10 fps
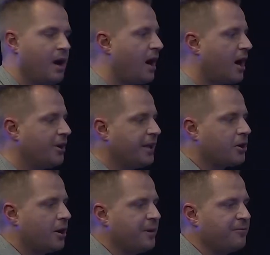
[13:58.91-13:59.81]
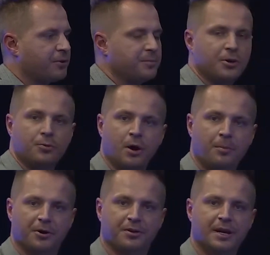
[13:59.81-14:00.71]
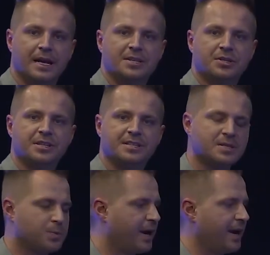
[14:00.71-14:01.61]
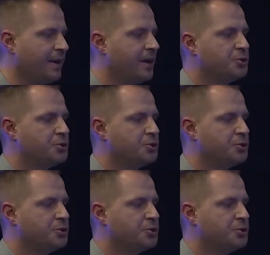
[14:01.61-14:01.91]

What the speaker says: Are they coming from the robot? So this is why,